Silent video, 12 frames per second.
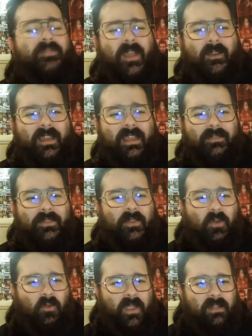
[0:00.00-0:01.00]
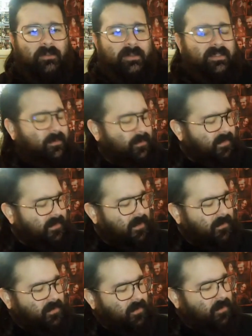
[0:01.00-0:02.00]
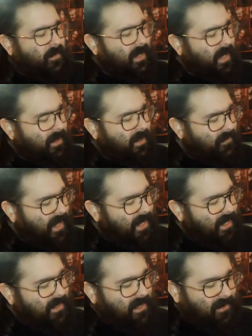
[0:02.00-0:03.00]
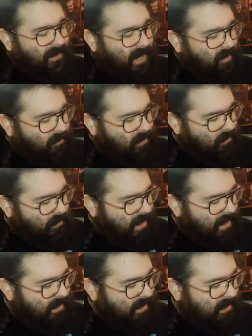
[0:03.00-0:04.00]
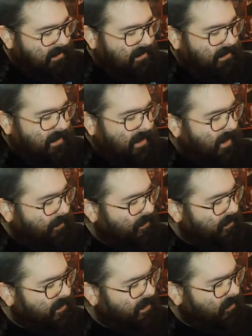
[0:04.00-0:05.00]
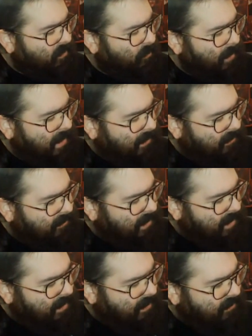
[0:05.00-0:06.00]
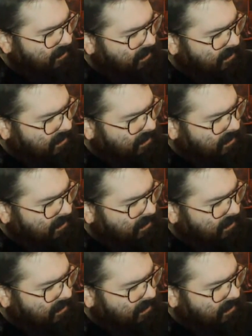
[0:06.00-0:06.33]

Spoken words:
variant that they were randomly slipping in there. So you might have that in here. I don't know yet. The sticker in the back says,